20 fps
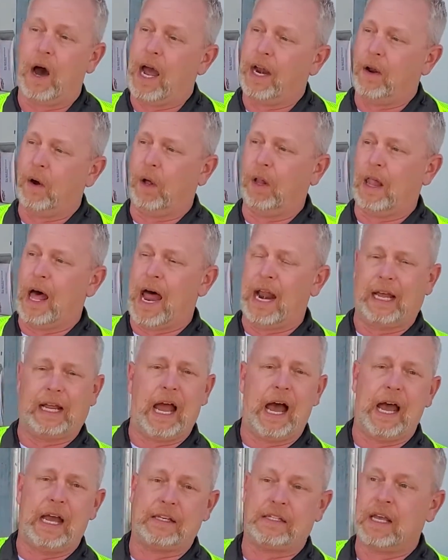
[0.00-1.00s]
I know a lot of
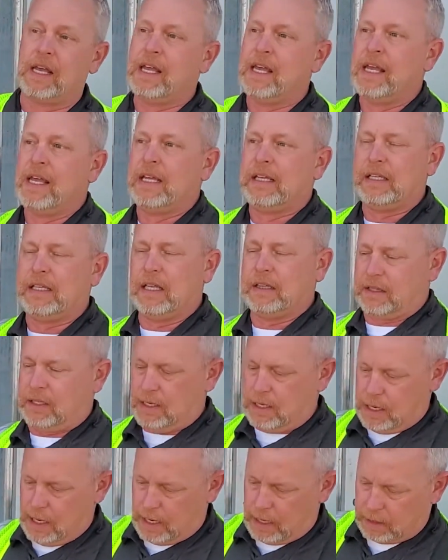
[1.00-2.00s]
guys get
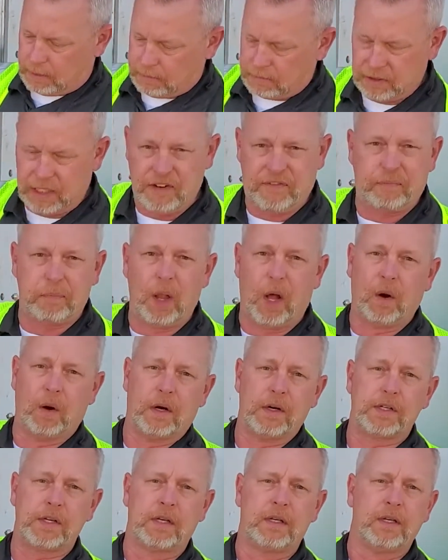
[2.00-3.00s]
the leaf
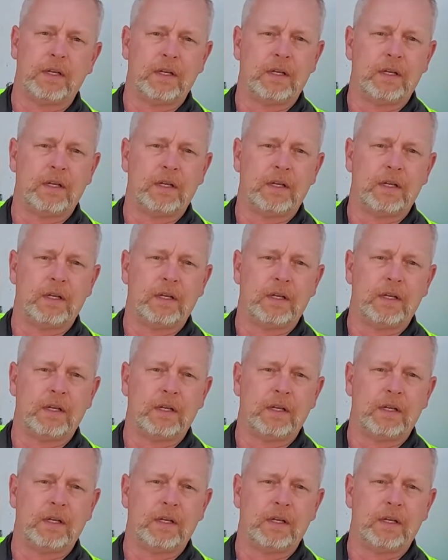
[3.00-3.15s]
blowers